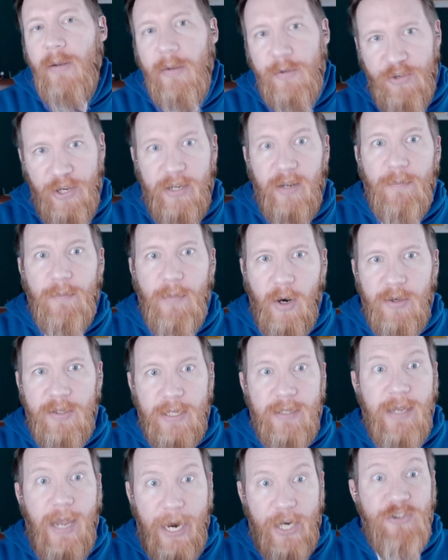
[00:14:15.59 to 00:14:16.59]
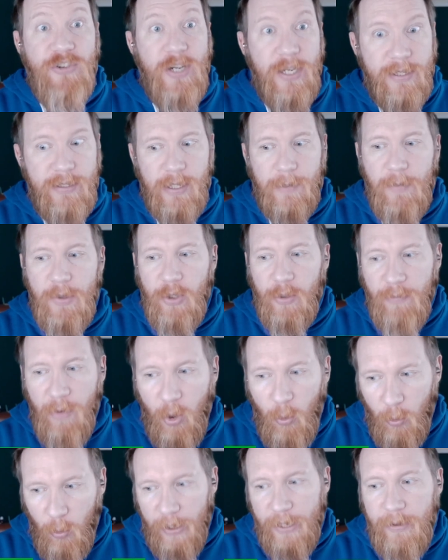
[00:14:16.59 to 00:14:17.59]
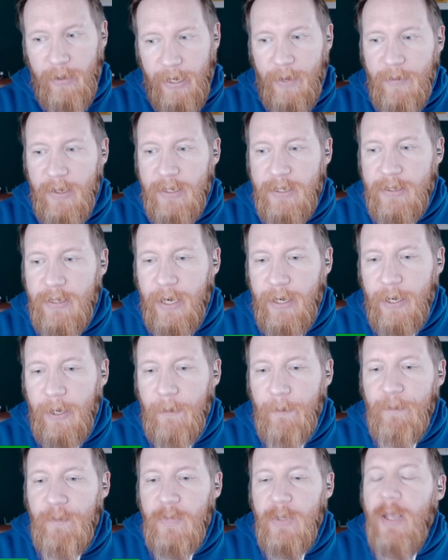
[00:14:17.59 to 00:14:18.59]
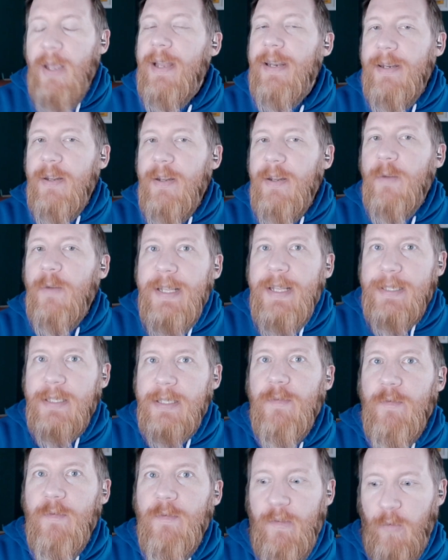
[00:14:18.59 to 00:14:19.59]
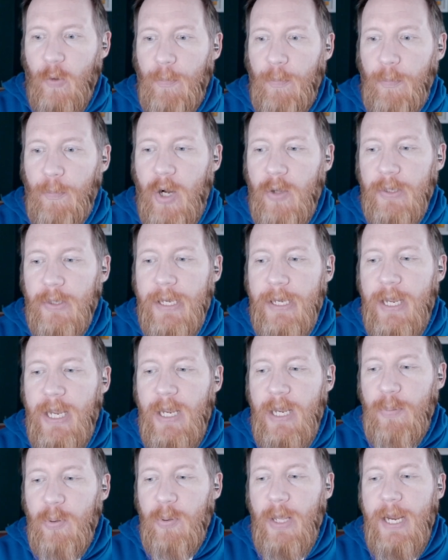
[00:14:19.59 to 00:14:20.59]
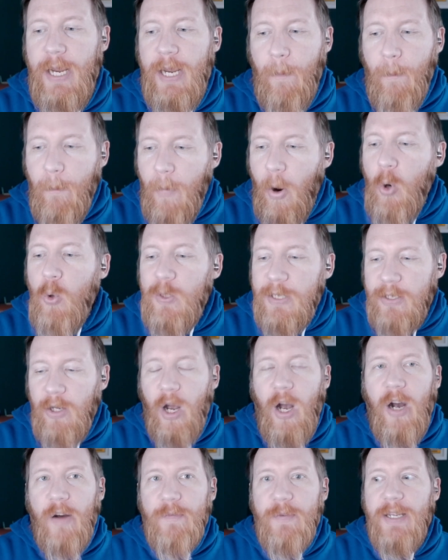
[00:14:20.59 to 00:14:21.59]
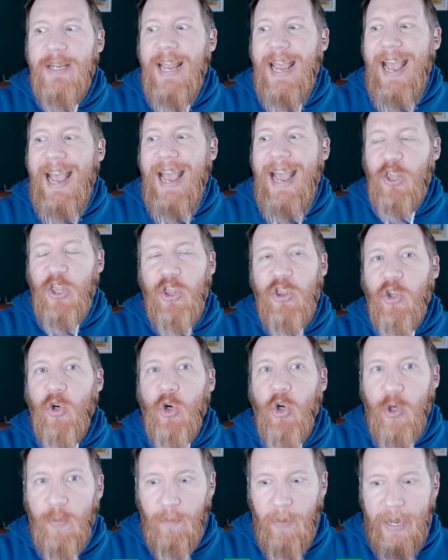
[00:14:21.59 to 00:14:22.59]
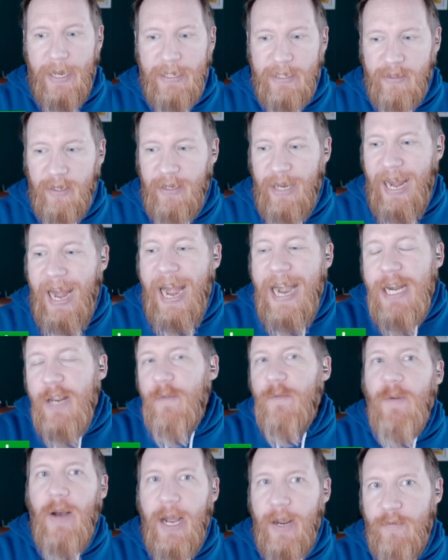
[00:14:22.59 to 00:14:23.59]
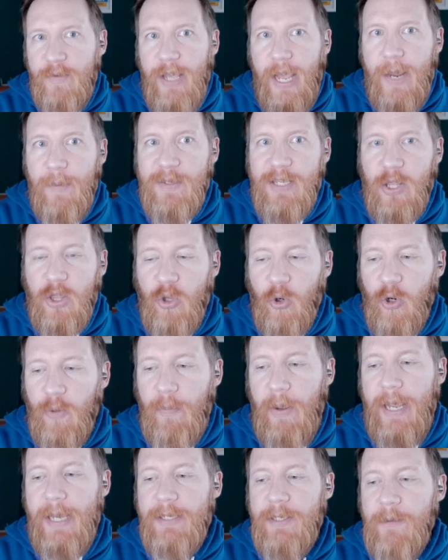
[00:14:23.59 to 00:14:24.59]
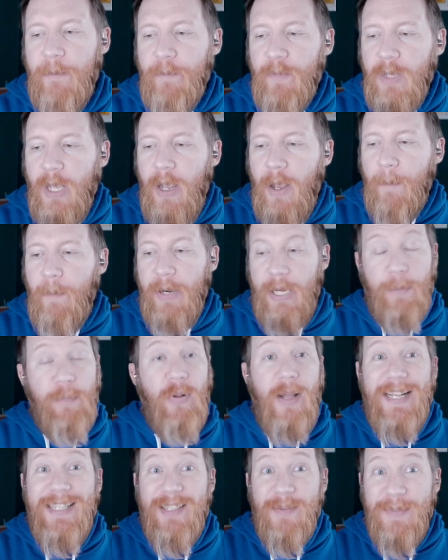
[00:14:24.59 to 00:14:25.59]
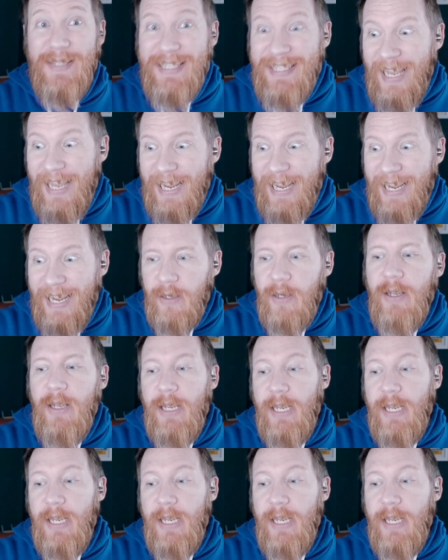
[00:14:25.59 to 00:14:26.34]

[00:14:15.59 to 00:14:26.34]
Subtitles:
Jacob Marcy's actually in a similar boat. We'll get to him in a second. Defensively for Pauly, he played most often at third base, at 85 games at third base, but he played some second.